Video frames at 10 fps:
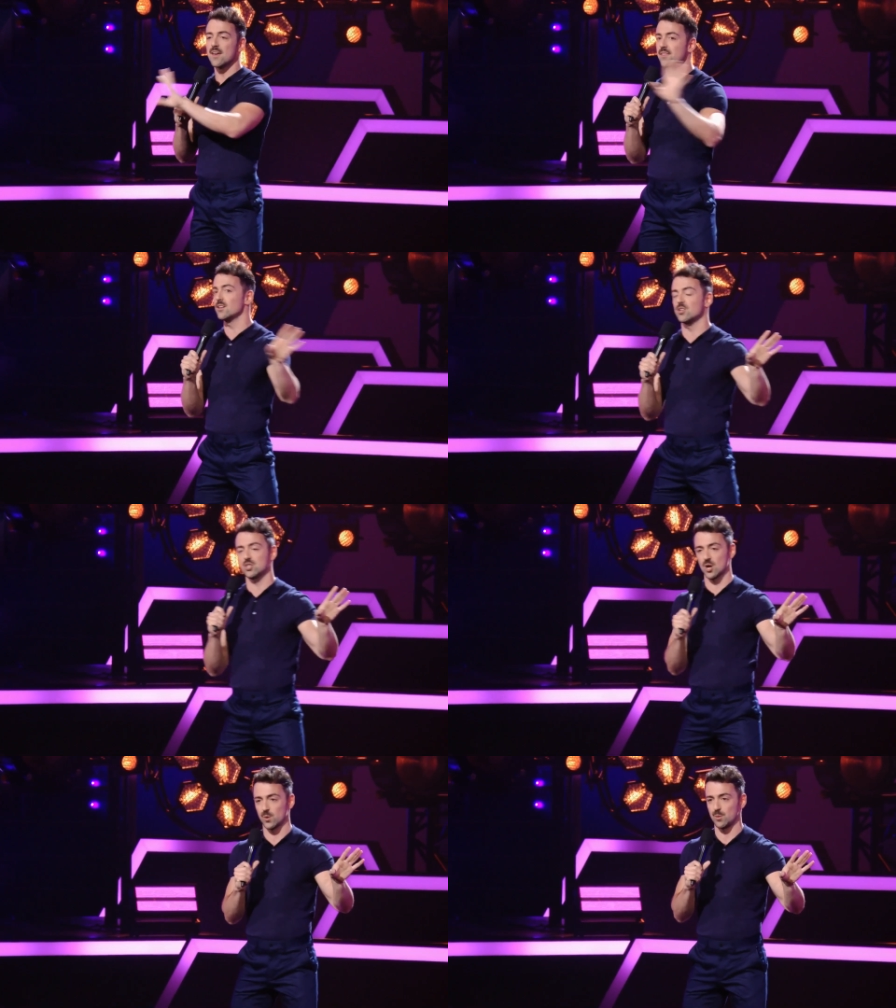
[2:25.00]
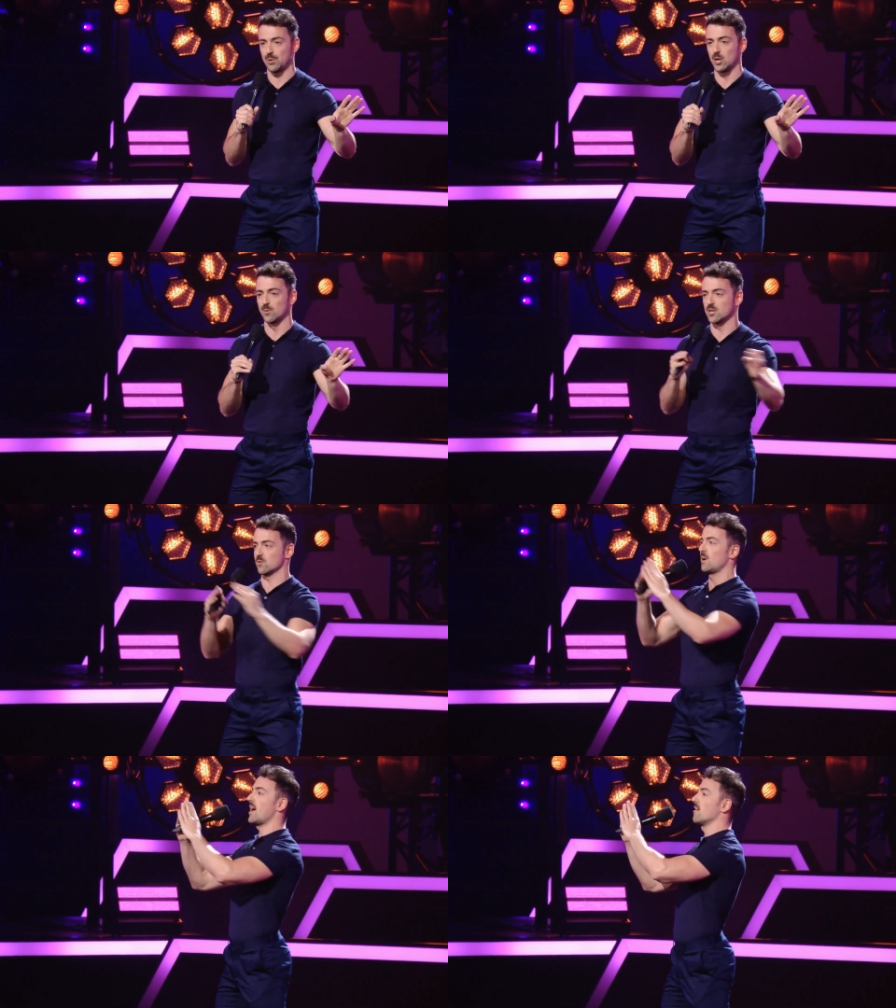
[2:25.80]
Then they just show the pyramids
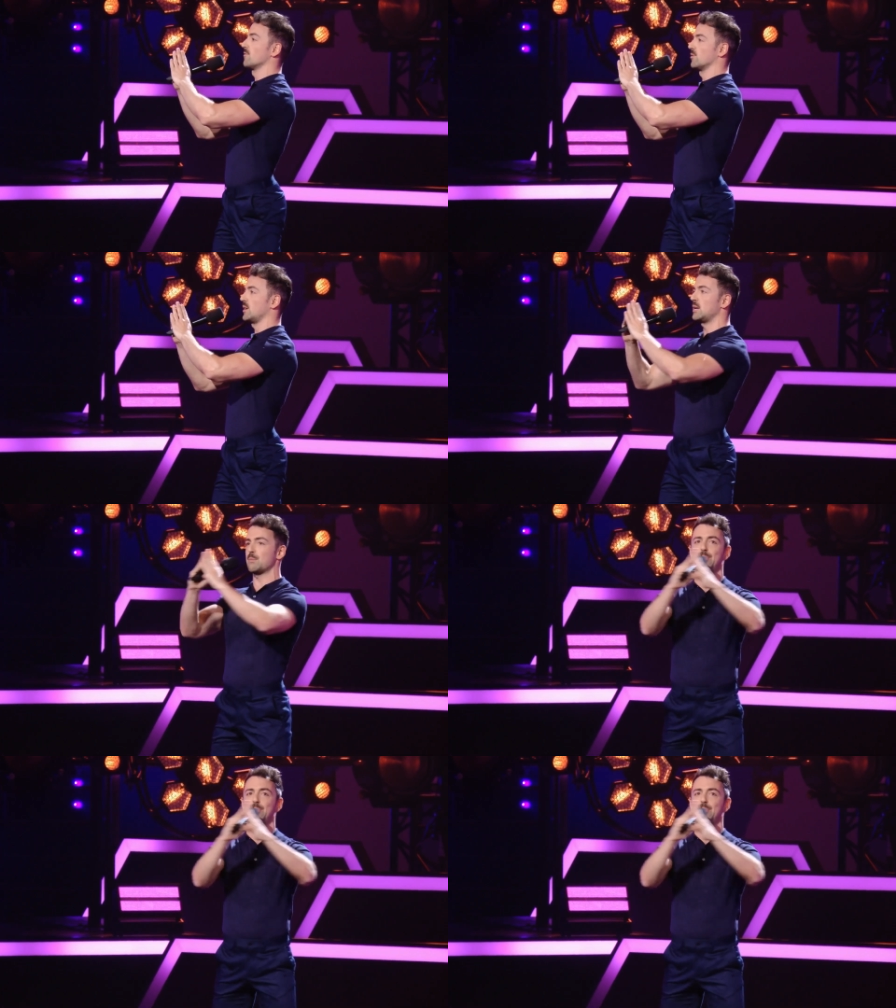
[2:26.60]
from every